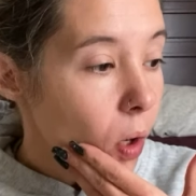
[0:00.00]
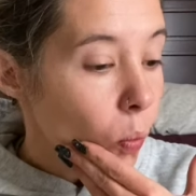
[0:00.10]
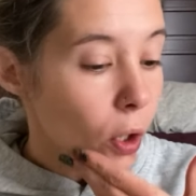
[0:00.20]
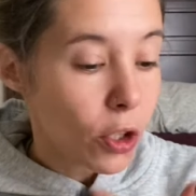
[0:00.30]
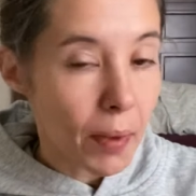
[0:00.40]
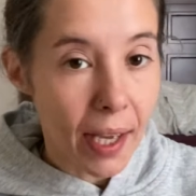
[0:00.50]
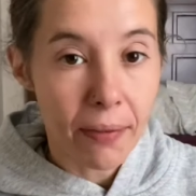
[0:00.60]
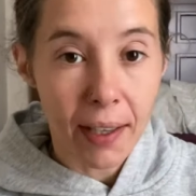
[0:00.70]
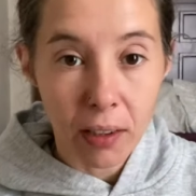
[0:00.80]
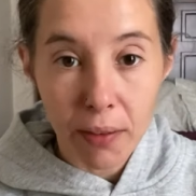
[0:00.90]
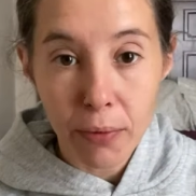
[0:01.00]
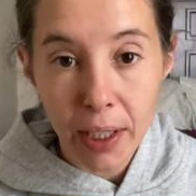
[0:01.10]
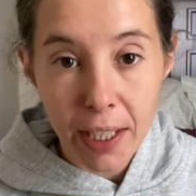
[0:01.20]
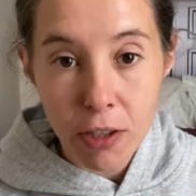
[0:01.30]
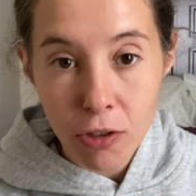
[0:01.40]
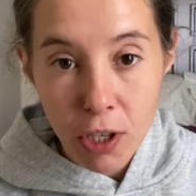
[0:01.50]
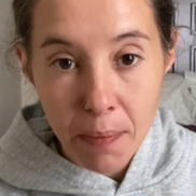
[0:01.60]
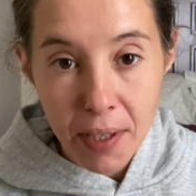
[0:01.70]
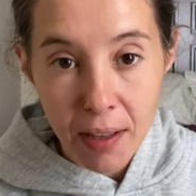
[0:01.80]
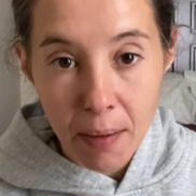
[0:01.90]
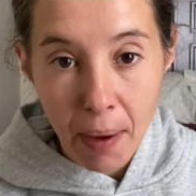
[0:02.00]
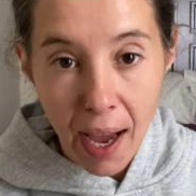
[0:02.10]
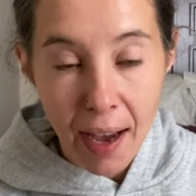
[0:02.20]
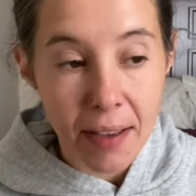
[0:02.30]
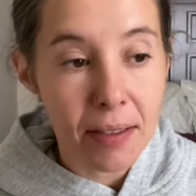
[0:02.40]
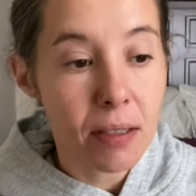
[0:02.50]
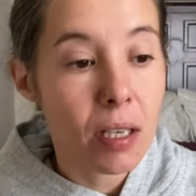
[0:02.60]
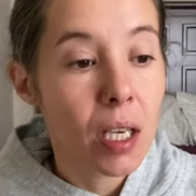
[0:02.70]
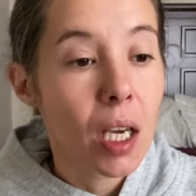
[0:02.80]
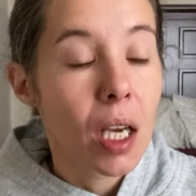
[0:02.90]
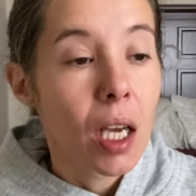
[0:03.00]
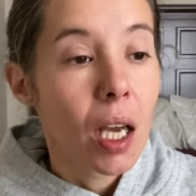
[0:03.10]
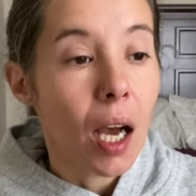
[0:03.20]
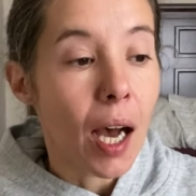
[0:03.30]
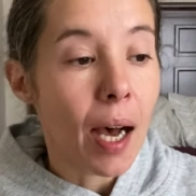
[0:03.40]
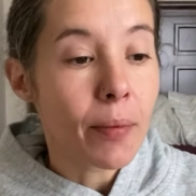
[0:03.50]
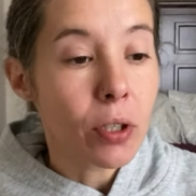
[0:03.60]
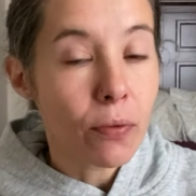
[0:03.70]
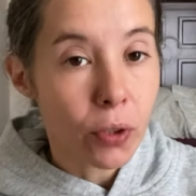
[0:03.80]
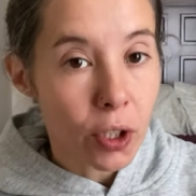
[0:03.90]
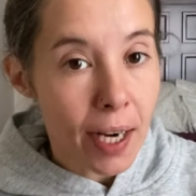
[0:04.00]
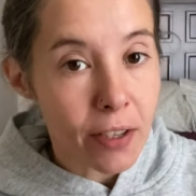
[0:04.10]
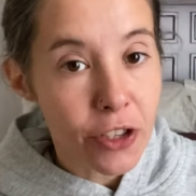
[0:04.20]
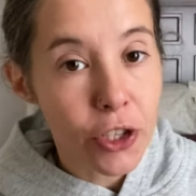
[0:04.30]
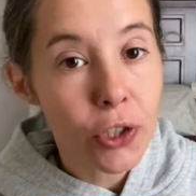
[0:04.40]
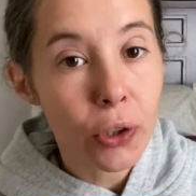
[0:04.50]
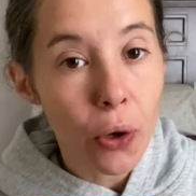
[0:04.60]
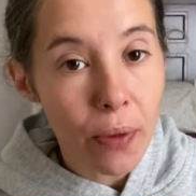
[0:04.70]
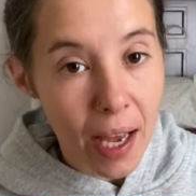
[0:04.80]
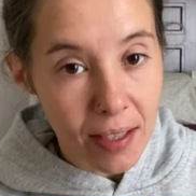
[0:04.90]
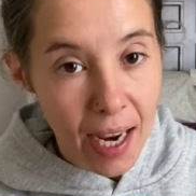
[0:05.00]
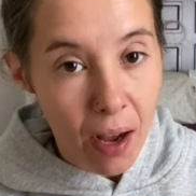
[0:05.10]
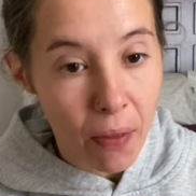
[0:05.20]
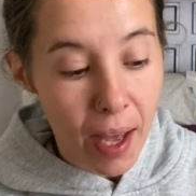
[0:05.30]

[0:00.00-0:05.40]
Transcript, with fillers: where you may have had love relationships in the past, um, you've learned how to slow that down.